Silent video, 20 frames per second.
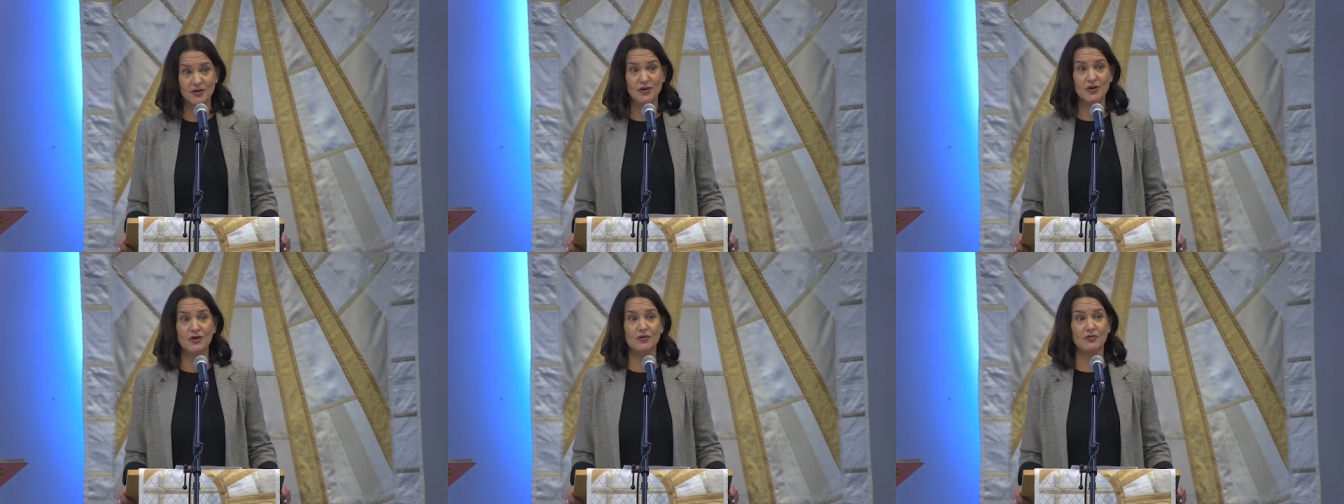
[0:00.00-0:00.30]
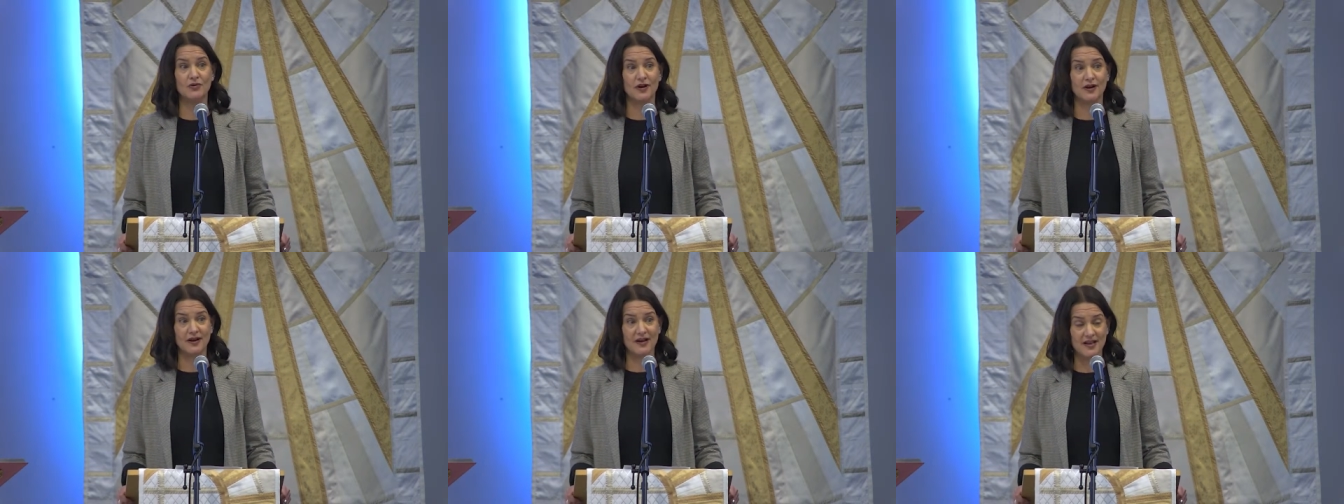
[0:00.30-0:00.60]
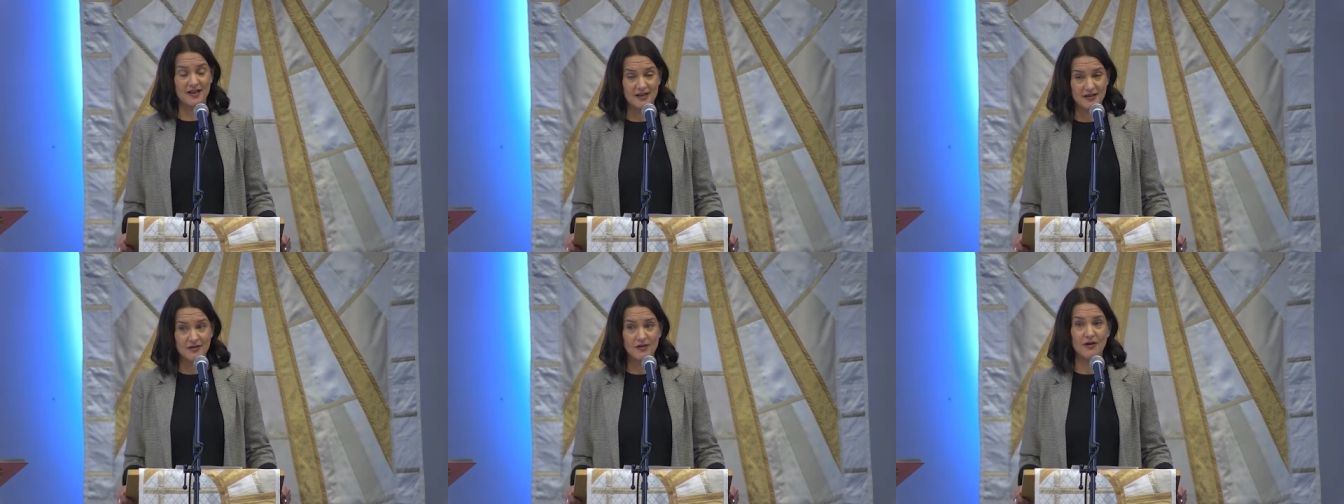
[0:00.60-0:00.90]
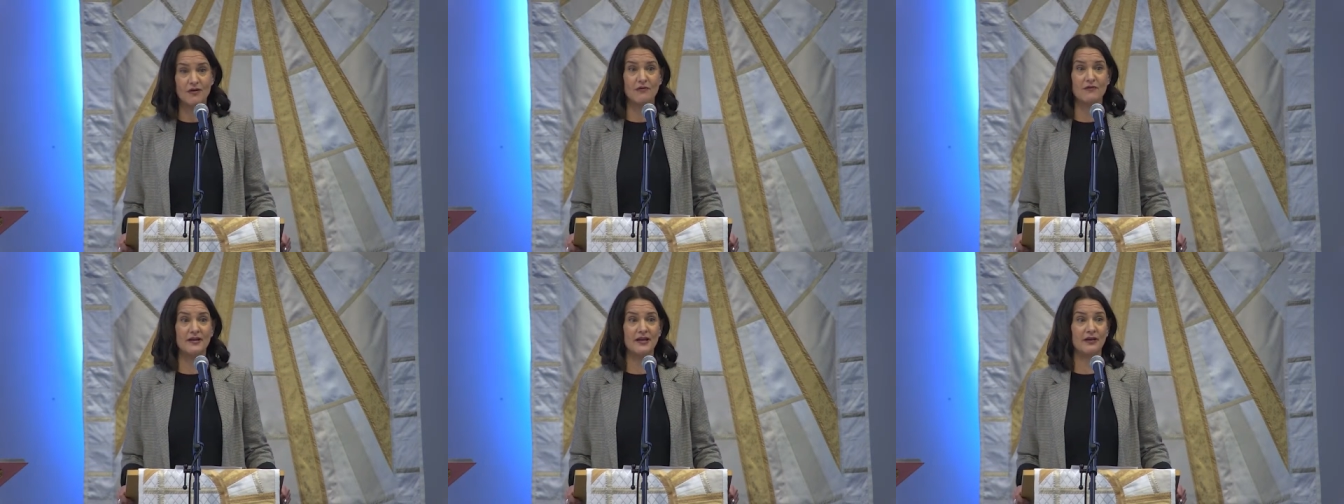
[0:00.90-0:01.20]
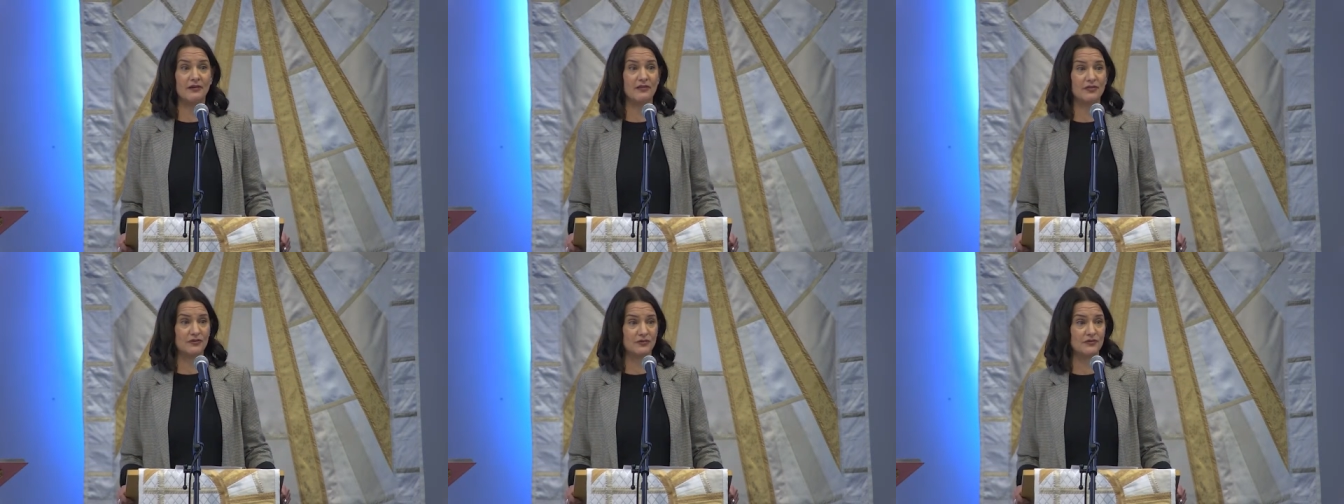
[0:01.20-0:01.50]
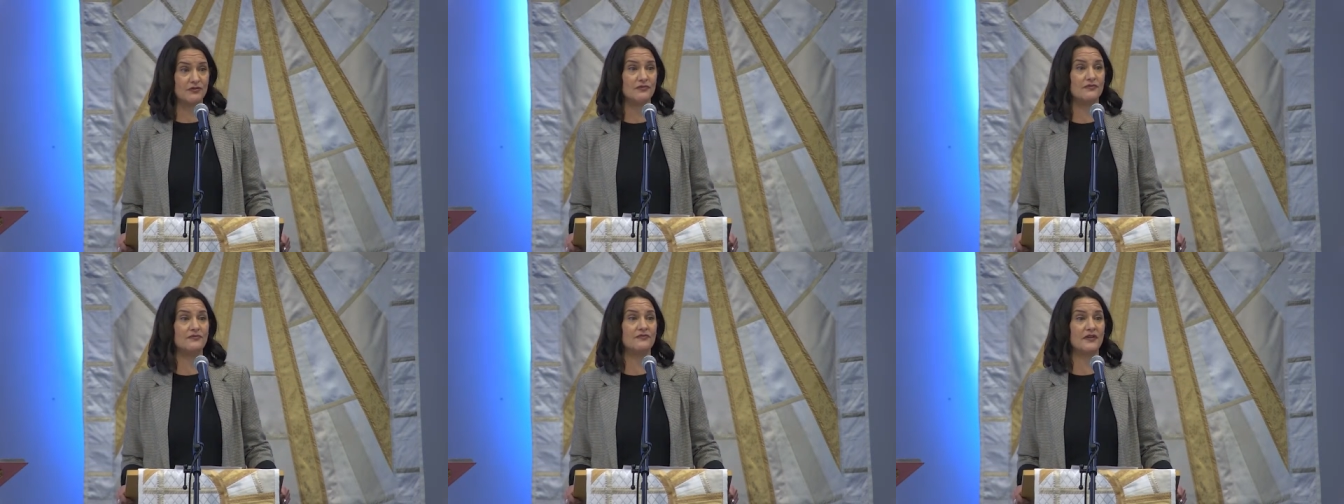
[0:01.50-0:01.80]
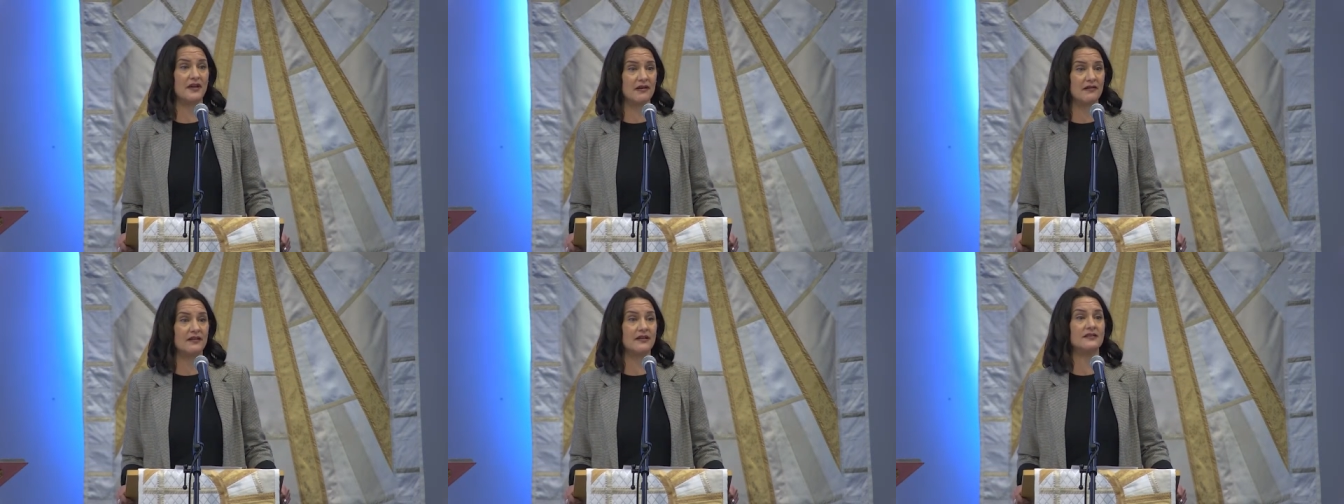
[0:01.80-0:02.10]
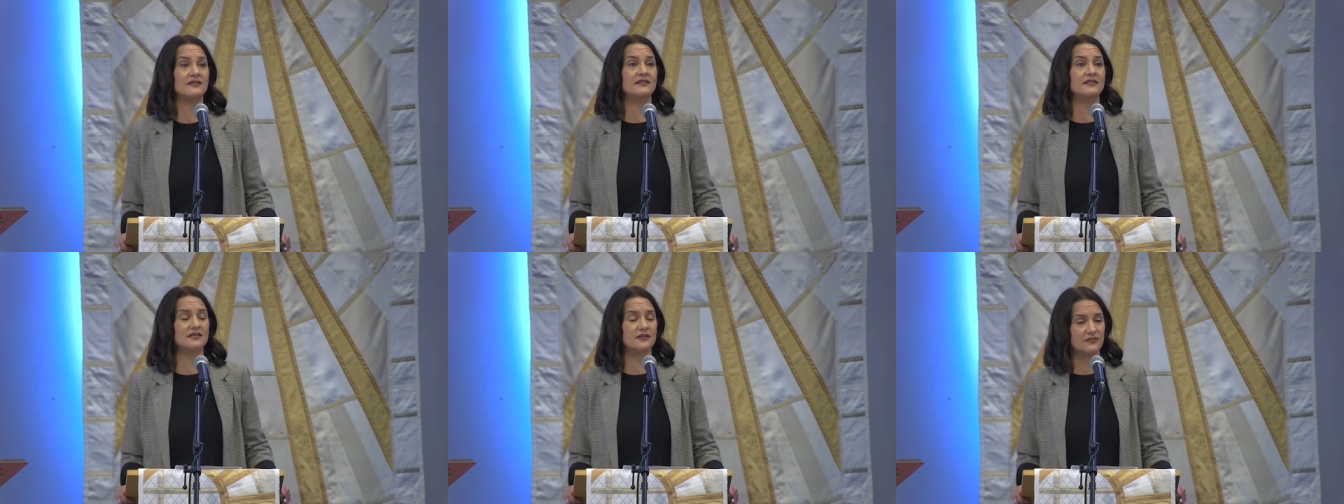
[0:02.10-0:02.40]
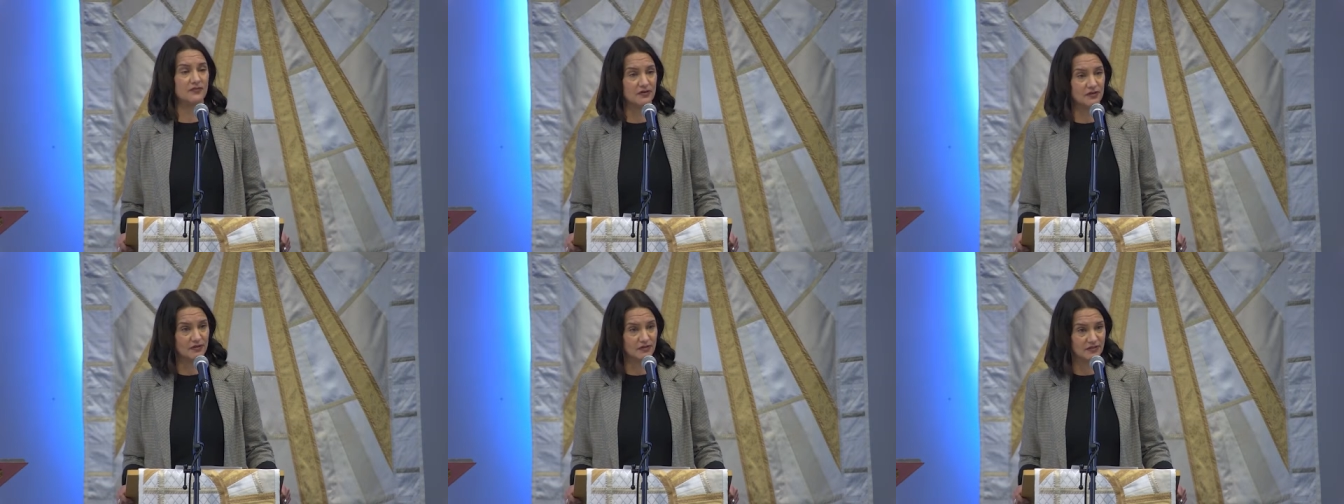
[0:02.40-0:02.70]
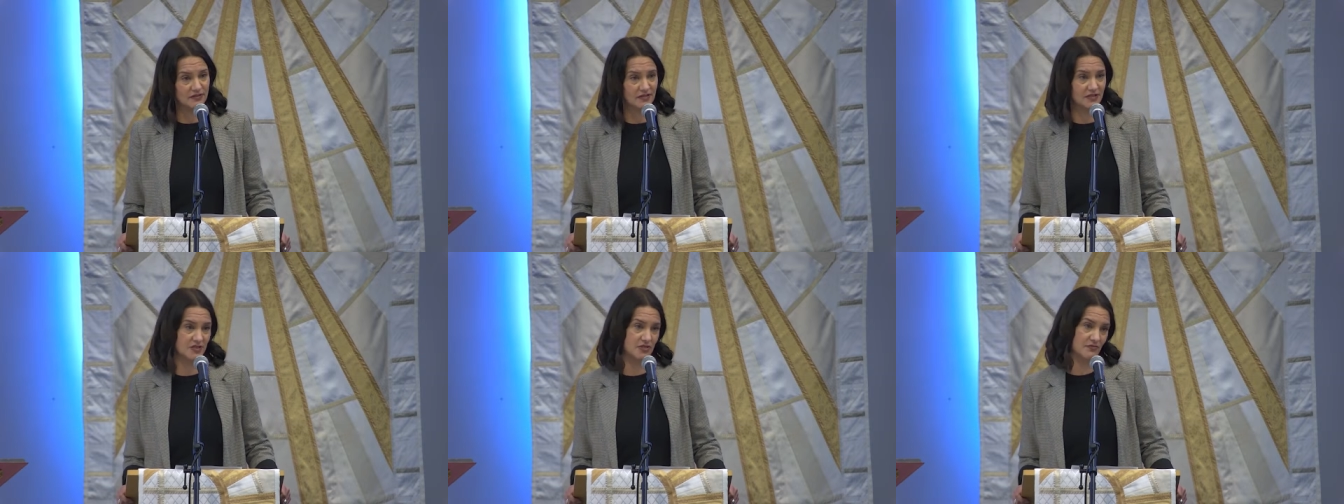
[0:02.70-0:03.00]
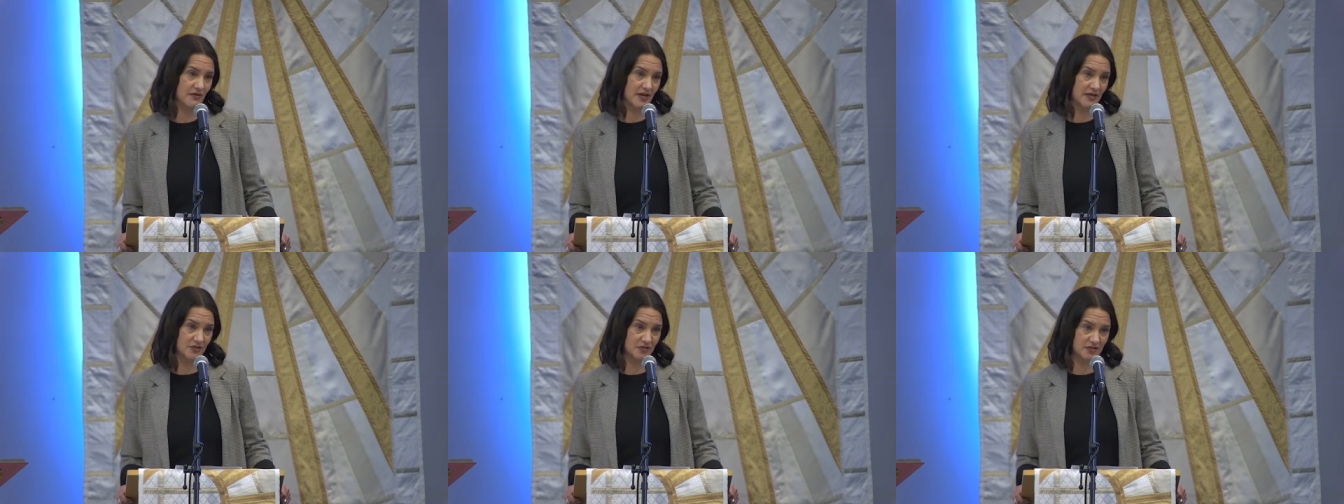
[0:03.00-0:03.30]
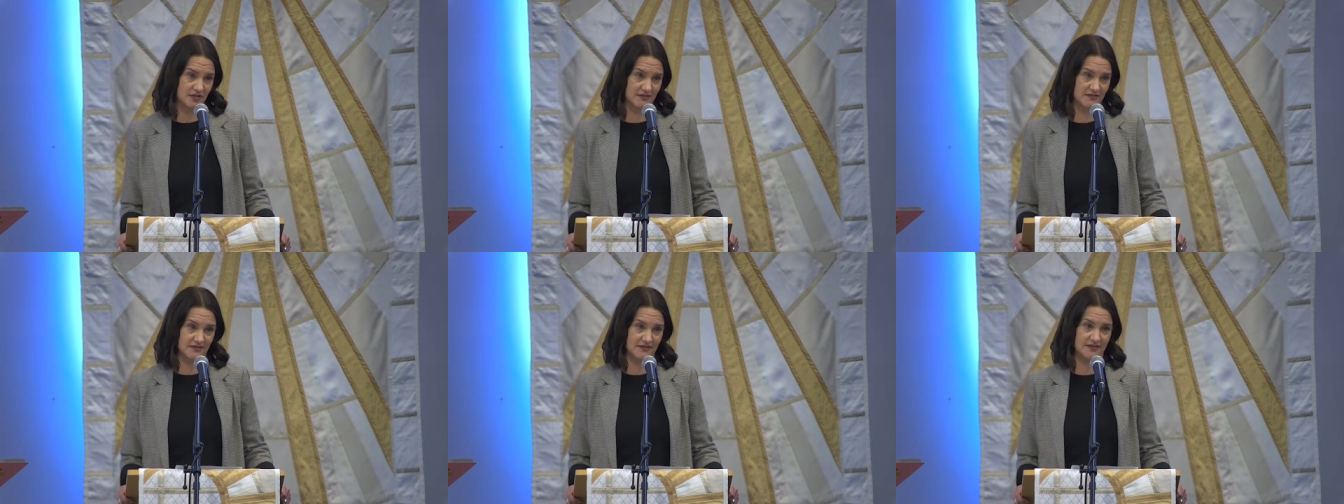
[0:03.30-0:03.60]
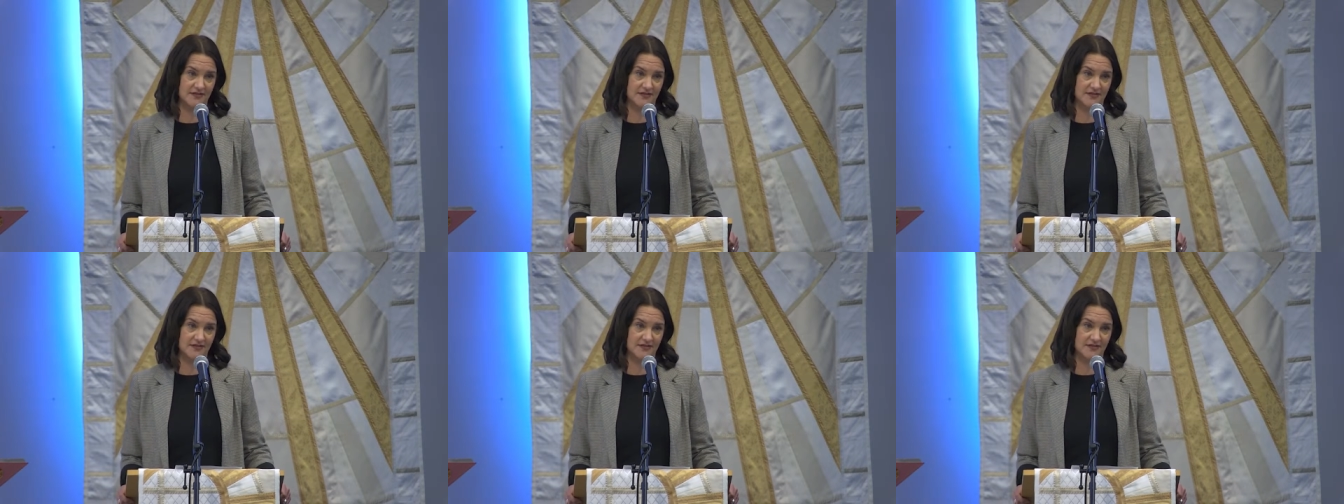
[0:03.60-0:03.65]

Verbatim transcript: who are going through very difficult situations.